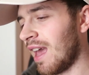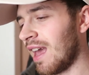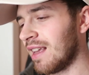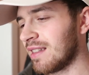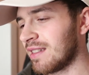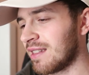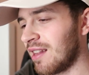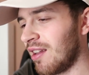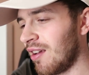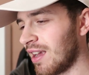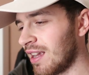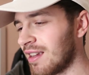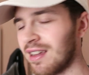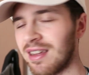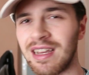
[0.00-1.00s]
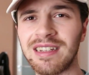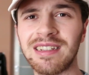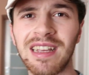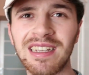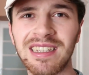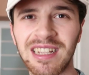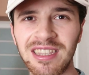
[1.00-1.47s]
It's like,
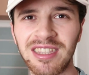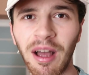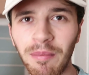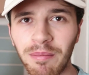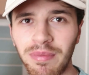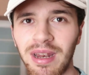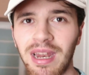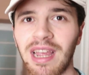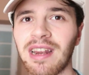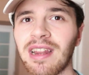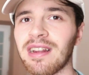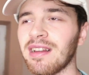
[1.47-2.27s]
it's a dumpling